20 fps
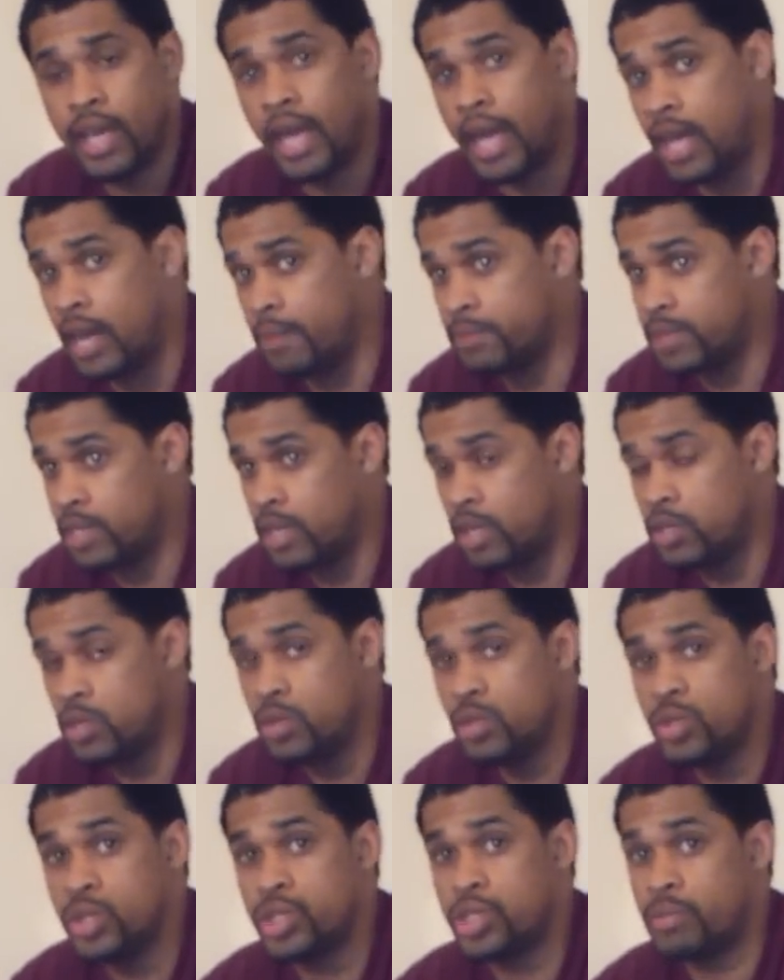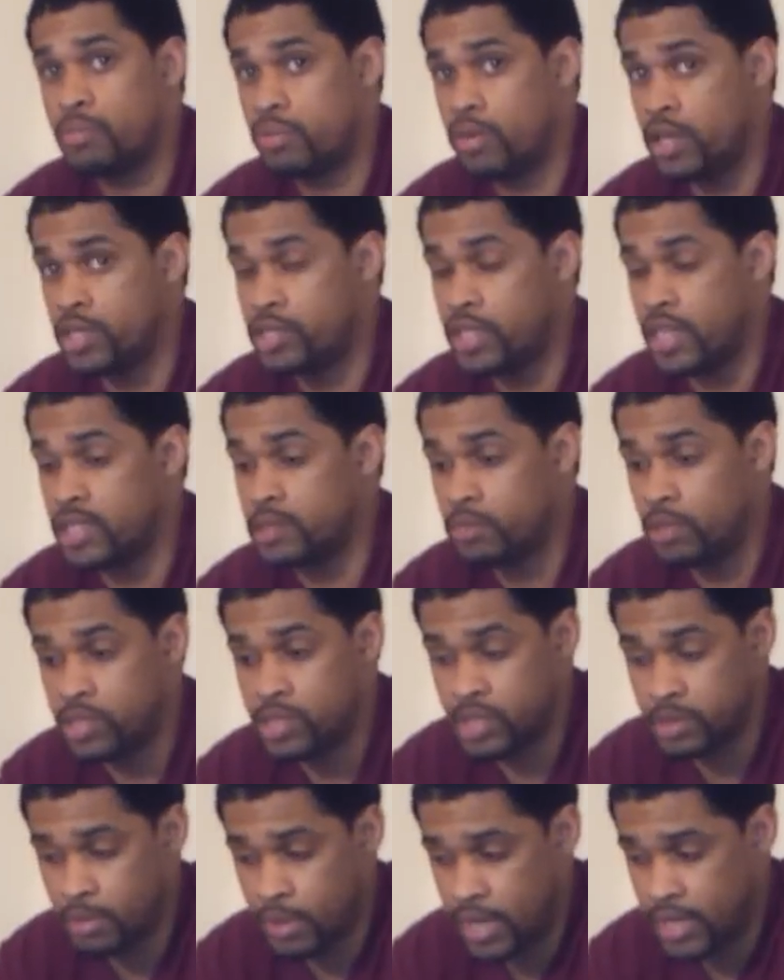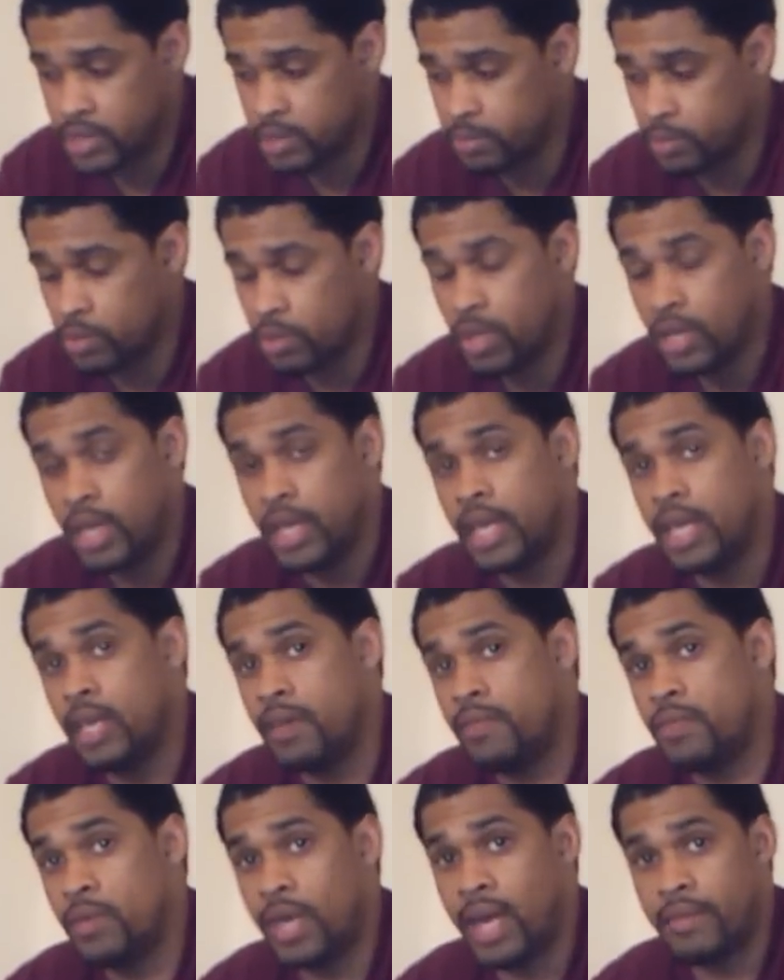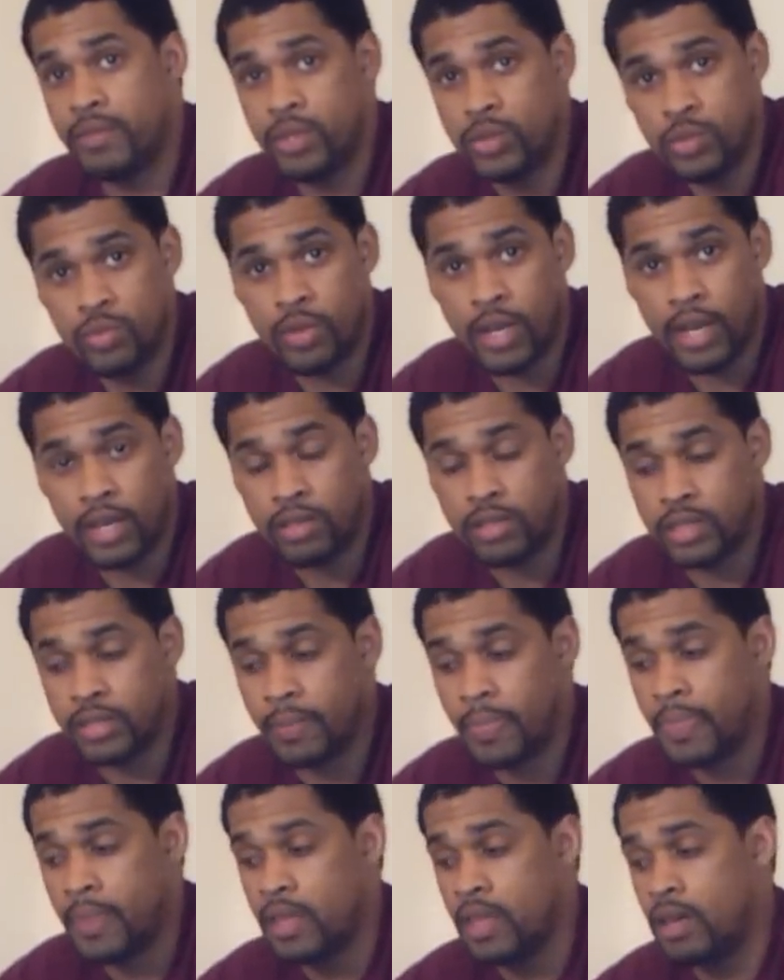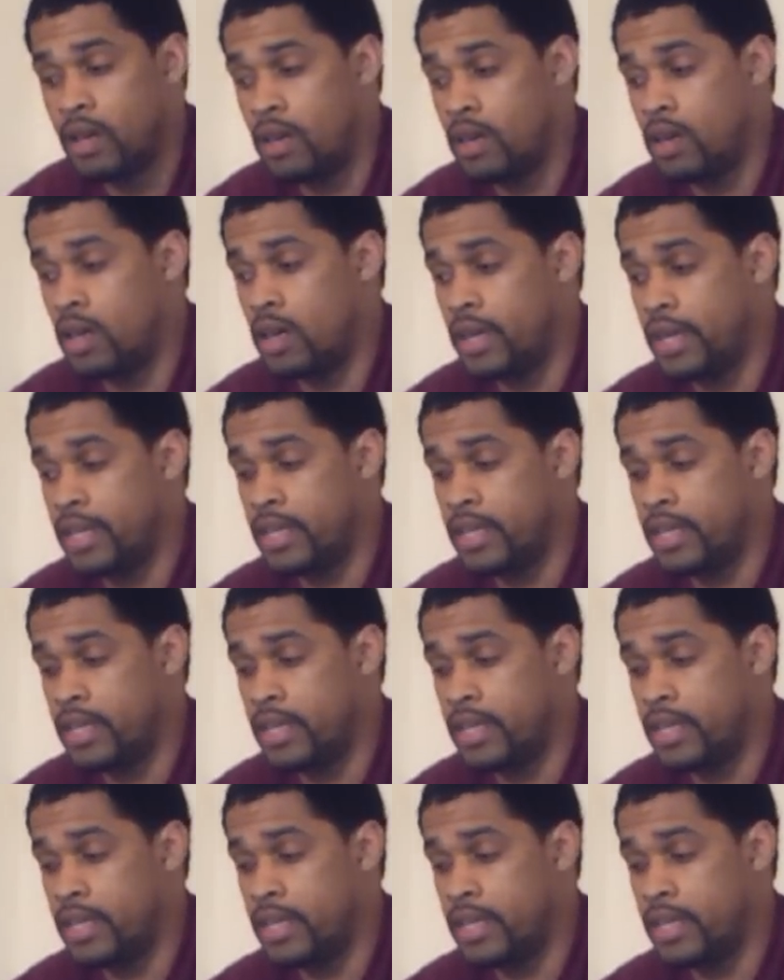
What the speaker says: And I'm telling you, you should brush as much as possible if you have a do-rag on.